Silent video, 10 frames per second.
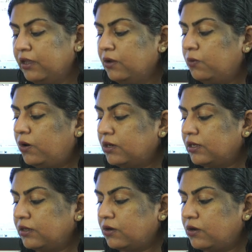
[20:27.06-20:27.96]
What
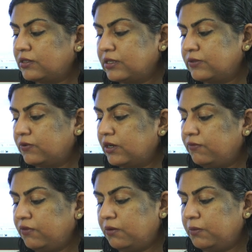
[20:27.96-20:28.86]
are the causes for
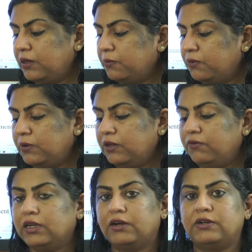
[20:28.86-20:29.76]
environment movement?
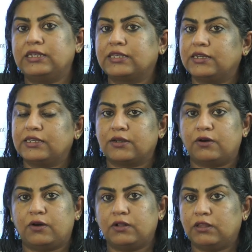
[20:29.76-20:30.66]
We have discussed
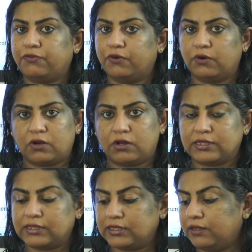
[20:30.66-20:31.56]
all the 4
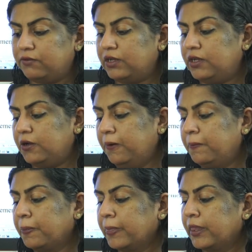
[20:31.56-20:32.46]
causes in the
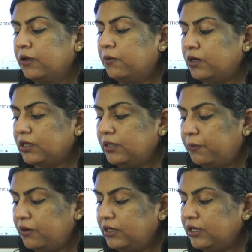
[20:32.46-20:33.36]
video. What are the
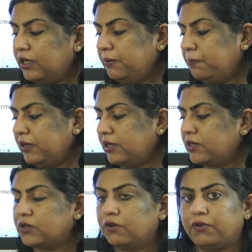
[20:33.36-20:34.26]
political
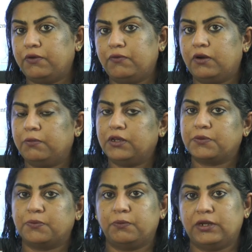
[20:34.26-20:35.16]
implications of
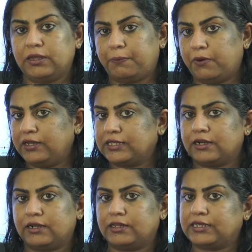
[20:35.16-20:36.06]
environment movement? The points
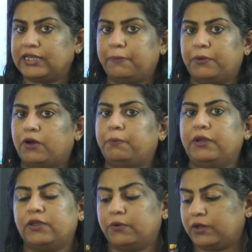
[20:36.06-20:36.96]
under the same
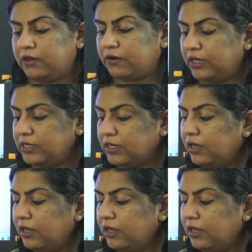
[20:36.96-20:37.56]
topic you can write